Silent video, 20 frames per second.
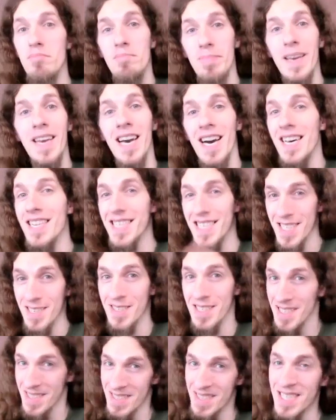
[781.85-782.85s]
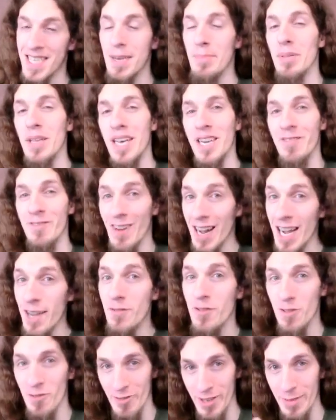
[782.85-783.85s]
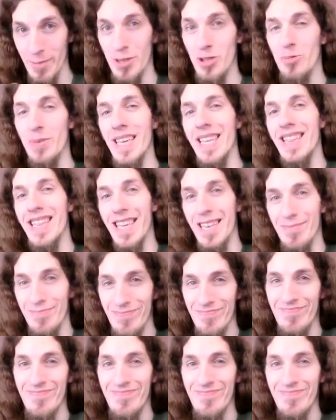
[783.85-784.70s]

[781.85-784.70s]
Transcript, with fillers: Because there's a sibling rivalry between them.